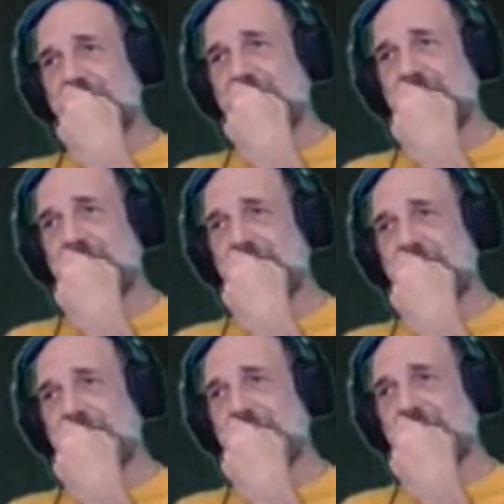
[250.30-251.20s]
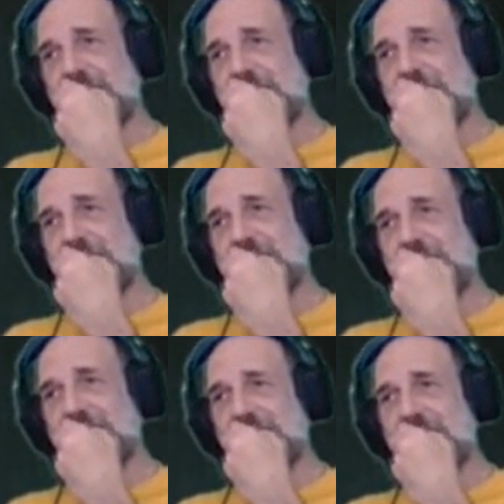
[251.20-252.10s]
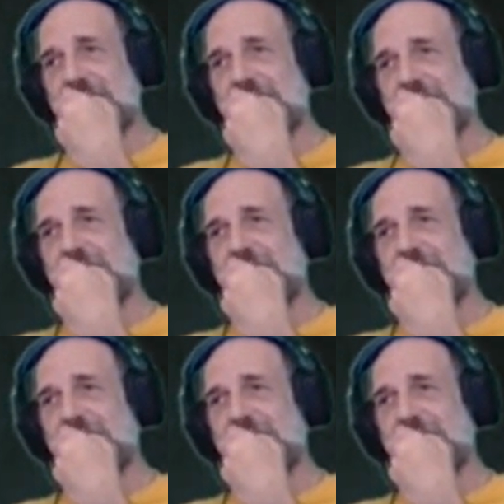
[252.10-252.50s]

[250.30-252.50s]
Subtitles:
[no speech]